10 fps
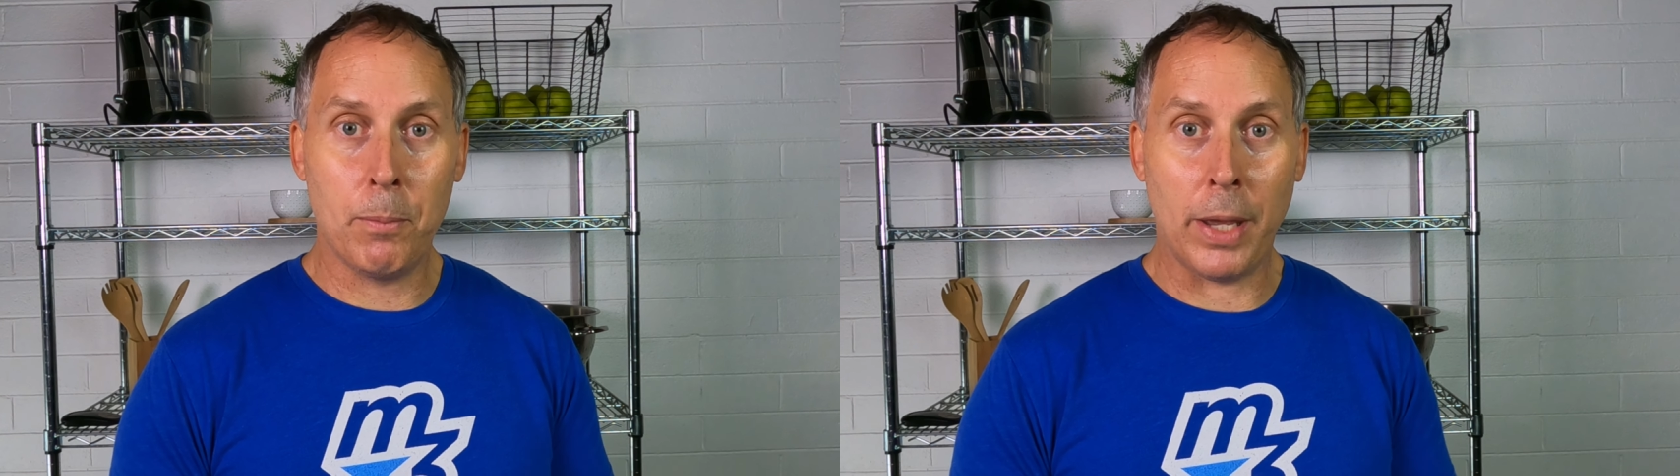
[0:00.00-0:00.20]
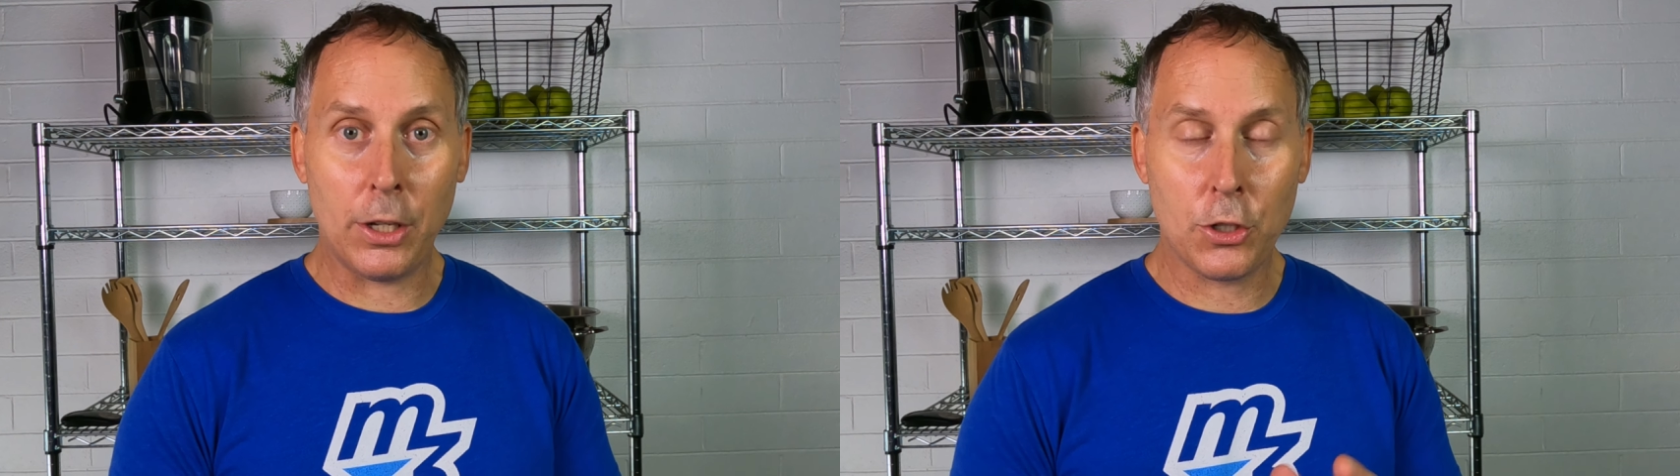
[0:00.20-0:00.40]

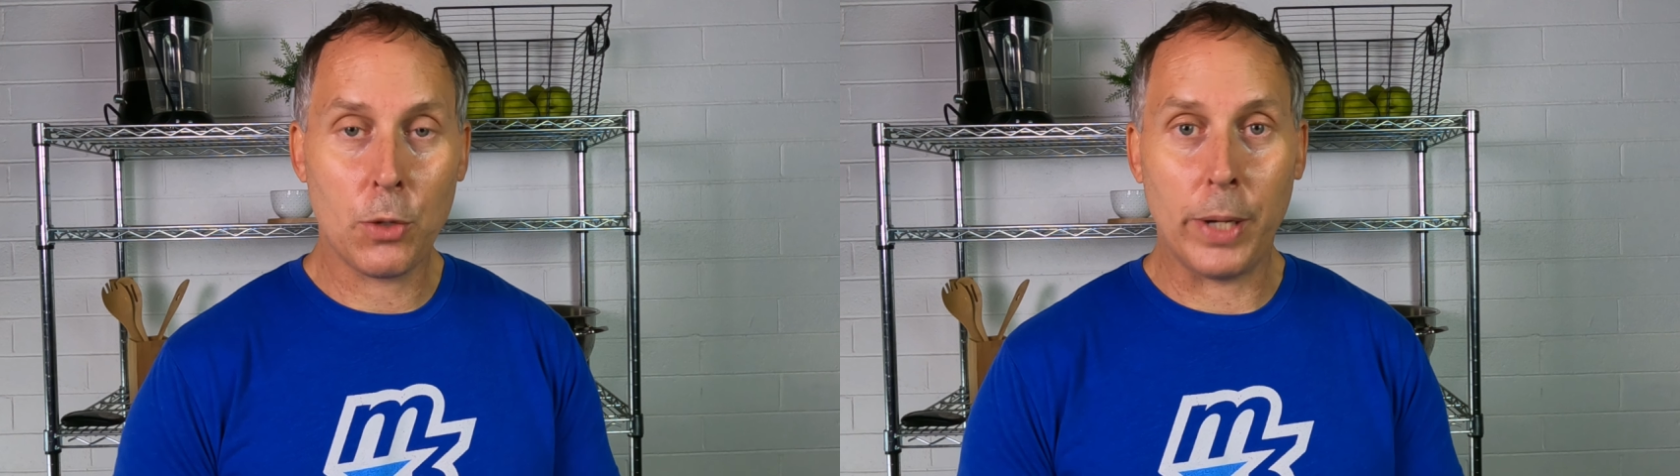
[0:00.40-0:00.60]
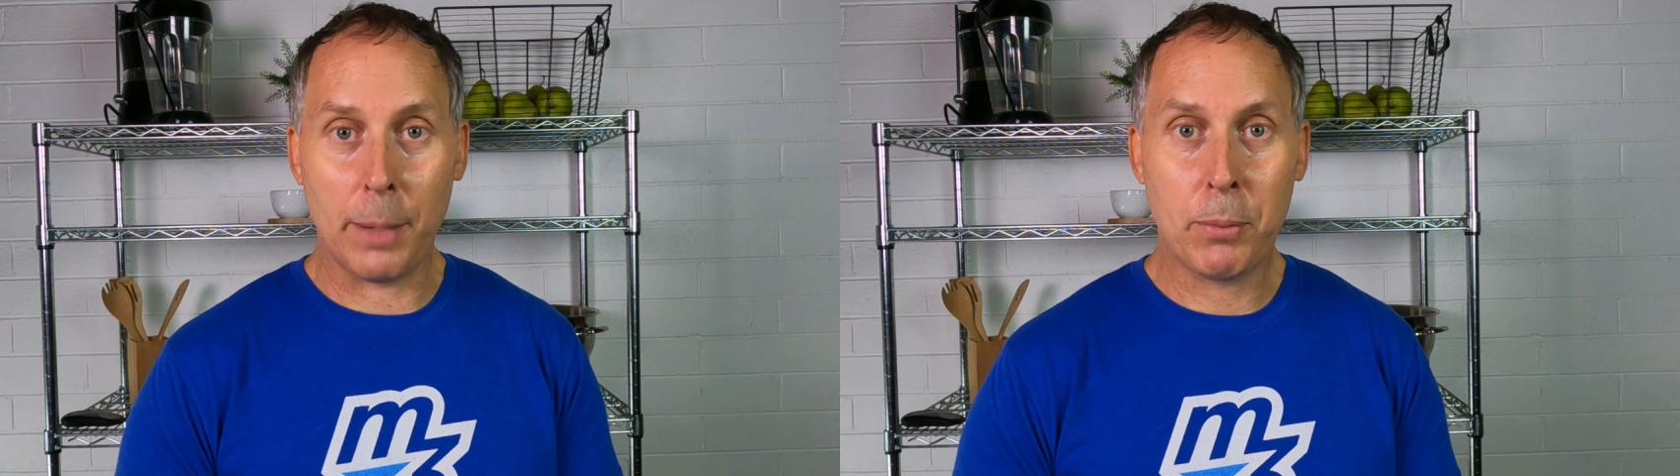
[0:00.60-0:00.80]
making
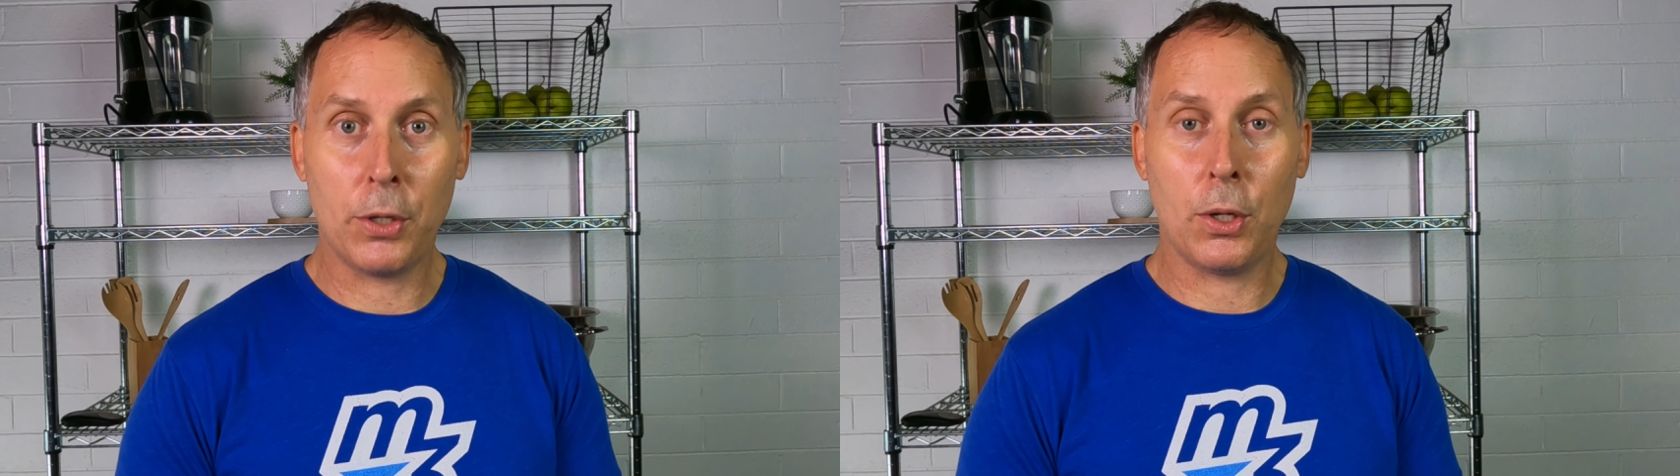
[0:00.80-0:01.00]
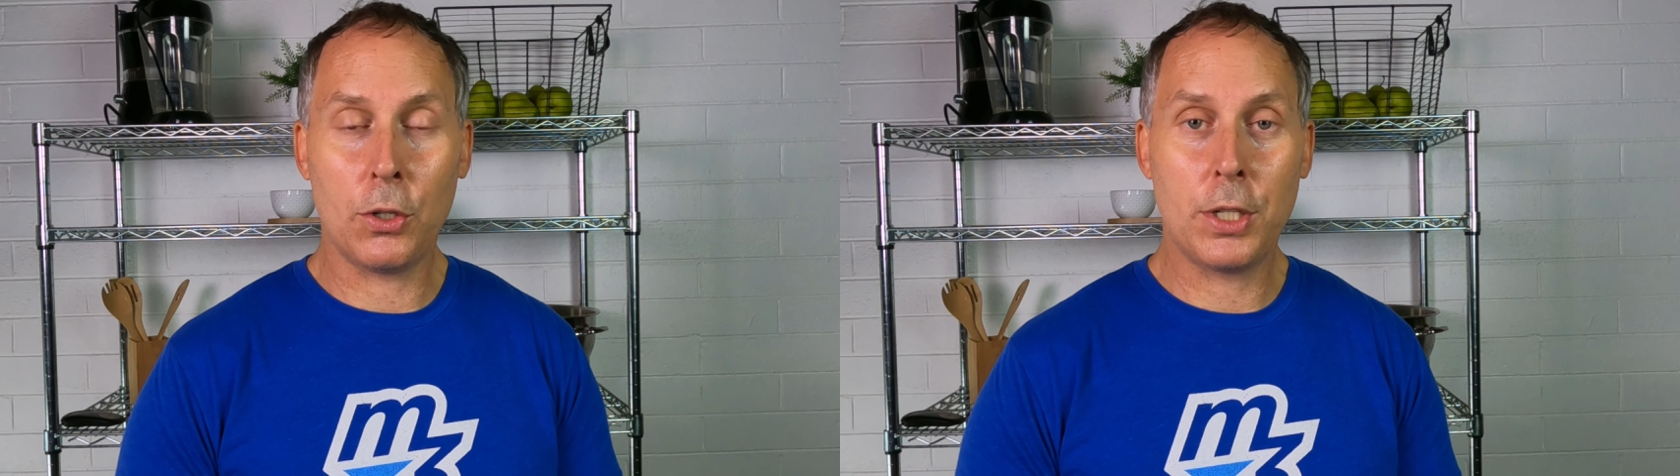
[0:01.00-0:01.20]
sure we
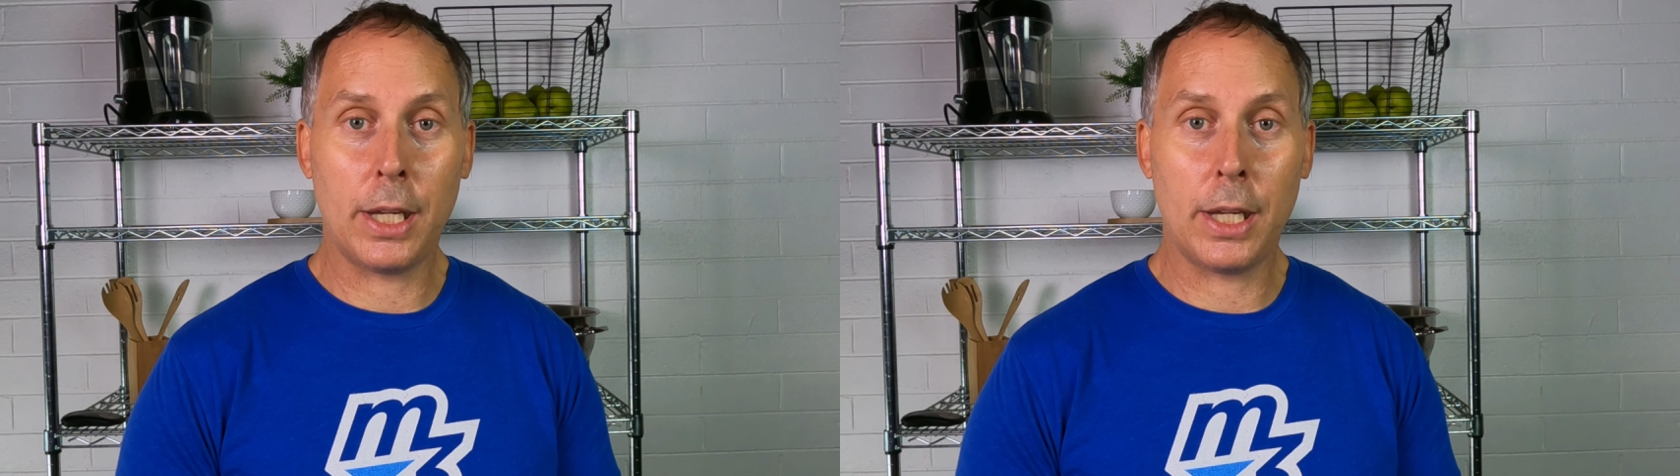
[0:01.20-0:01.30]
put those